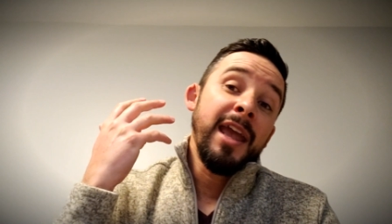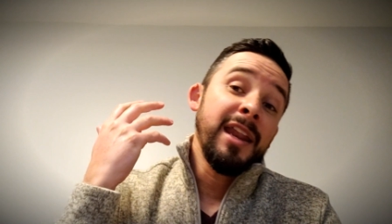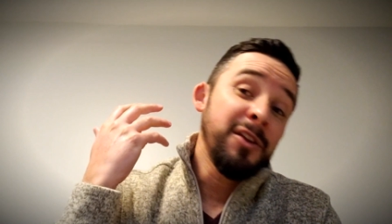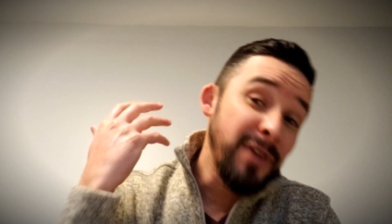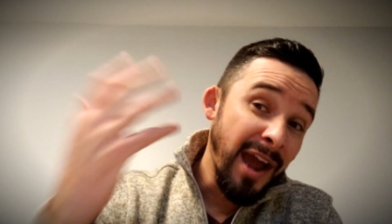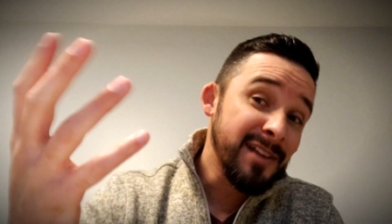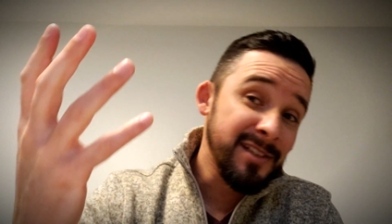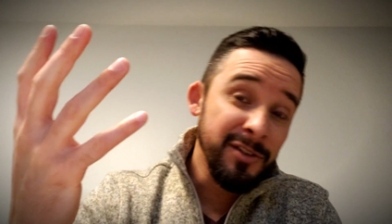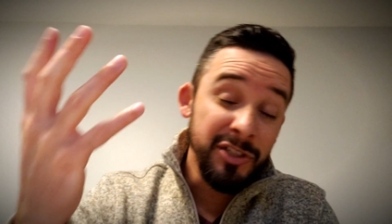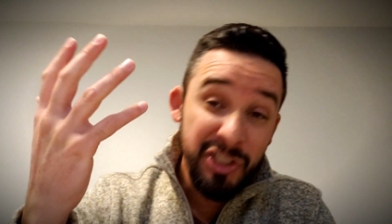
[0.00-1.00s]
And you
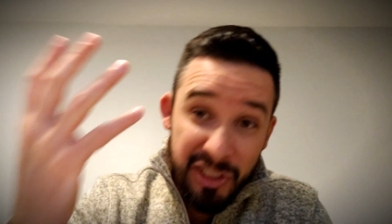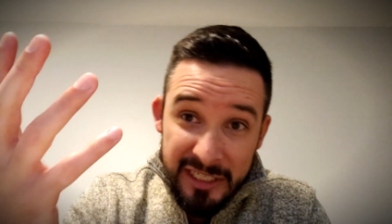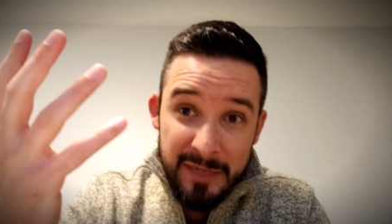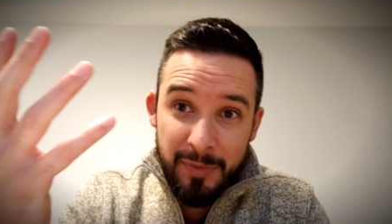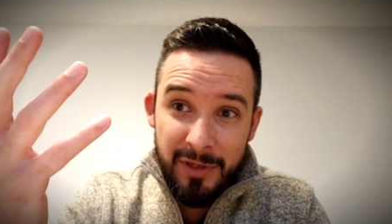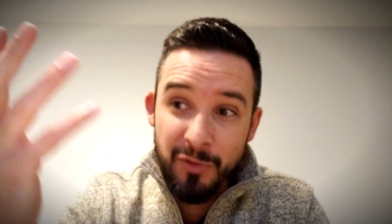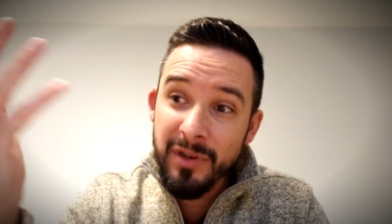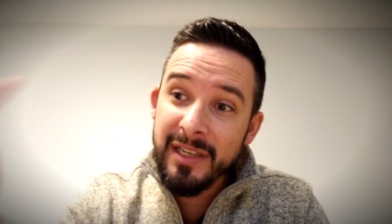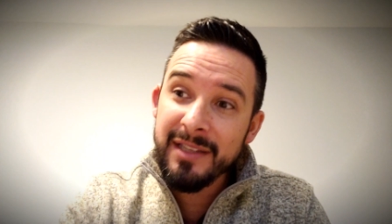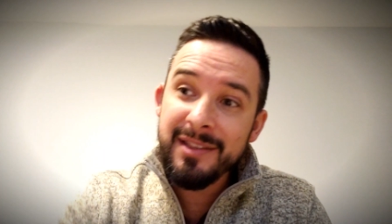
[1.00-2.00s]
guys, they're cheap. You
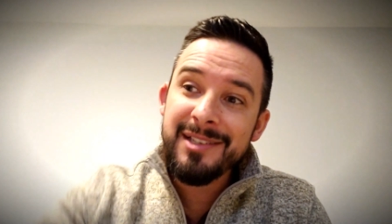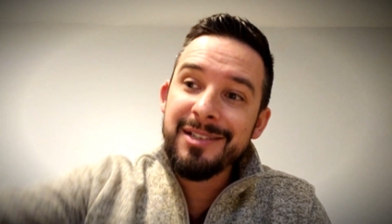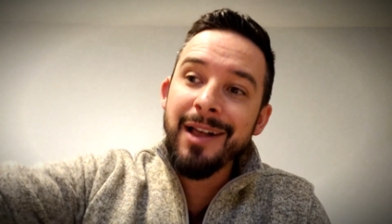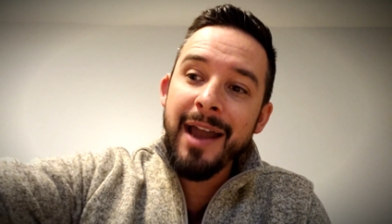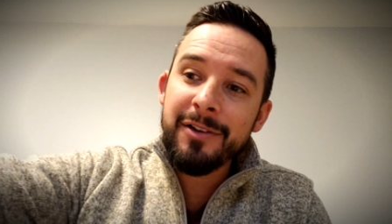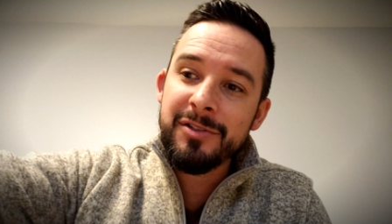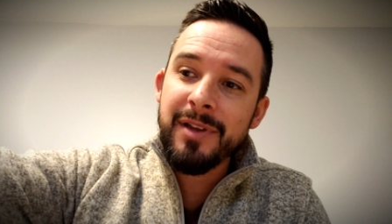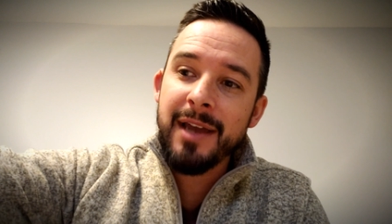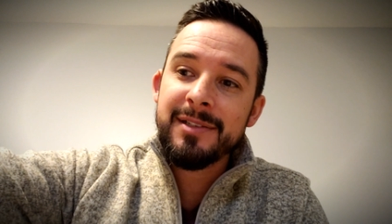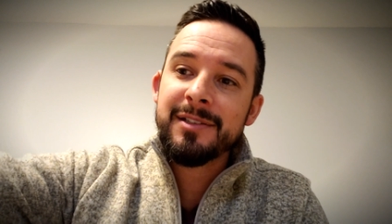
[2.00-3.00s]
can get these gliders,
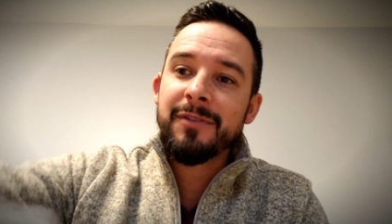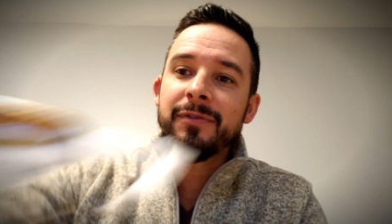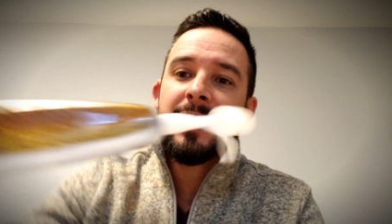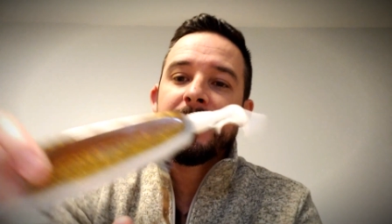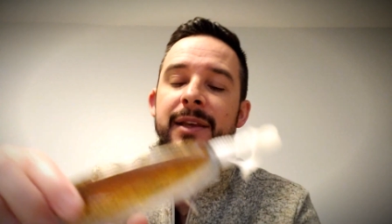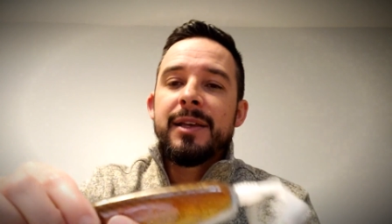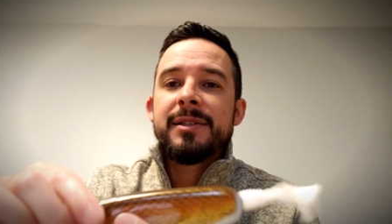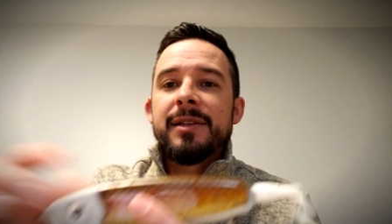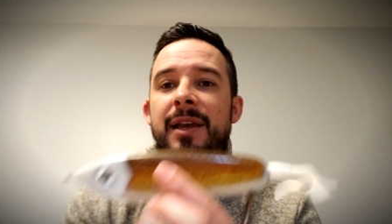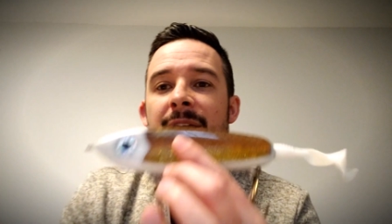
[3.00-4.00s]
you guys, stuff like
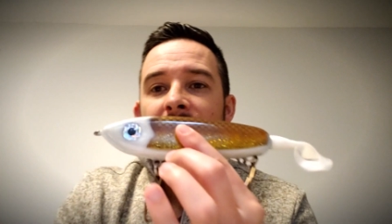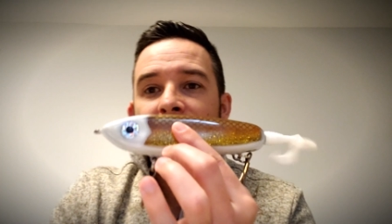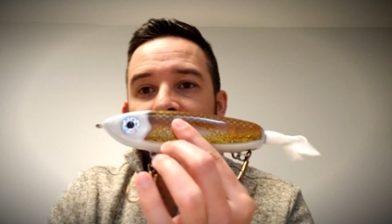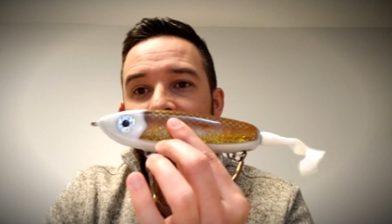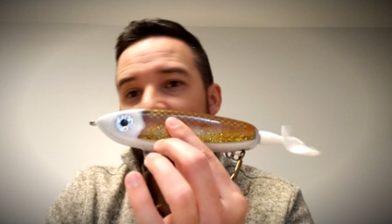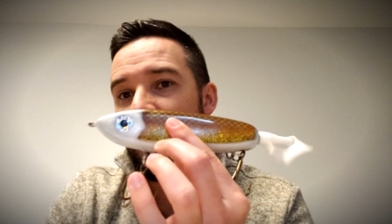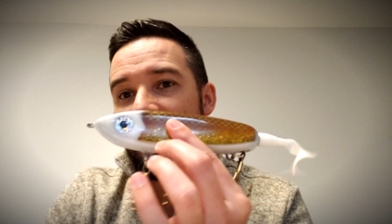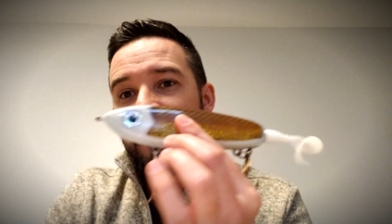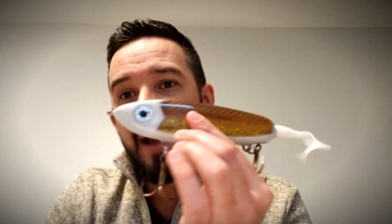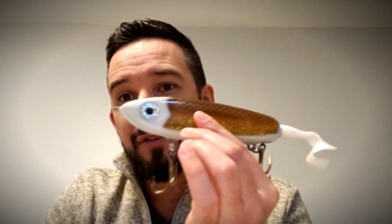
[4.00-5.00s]
this,
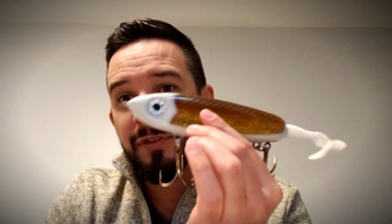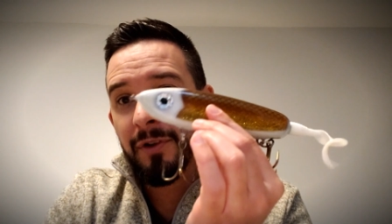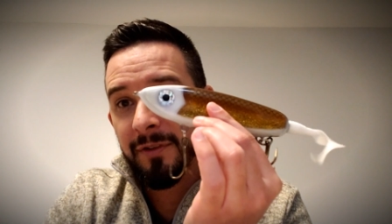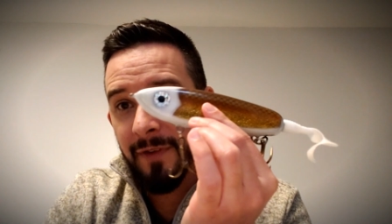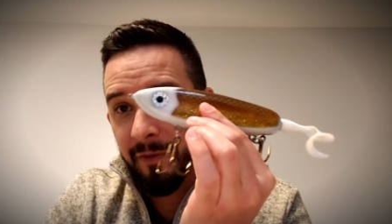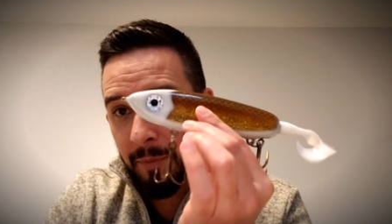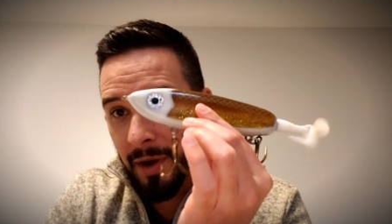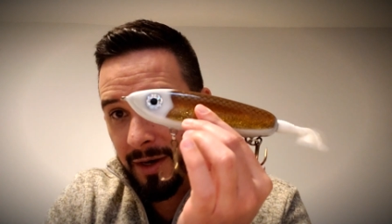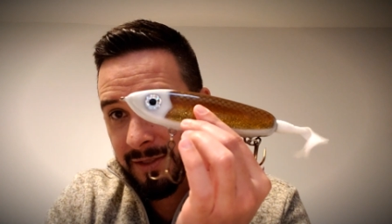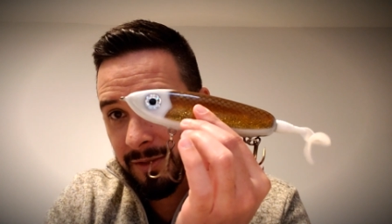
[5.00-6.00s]
$25 to
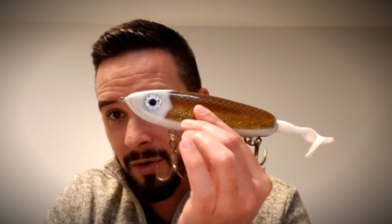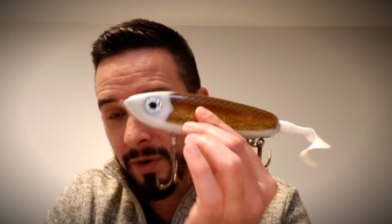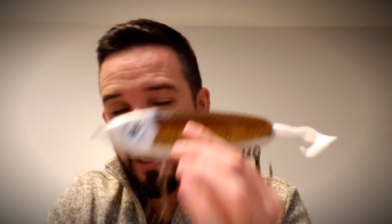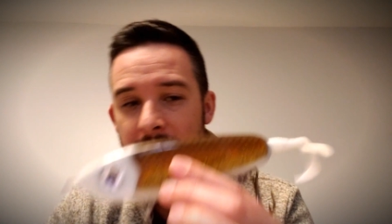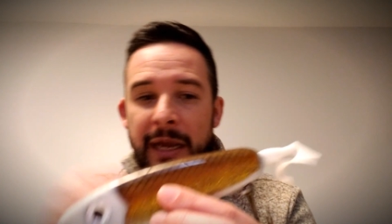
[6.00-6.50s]
$35, okay?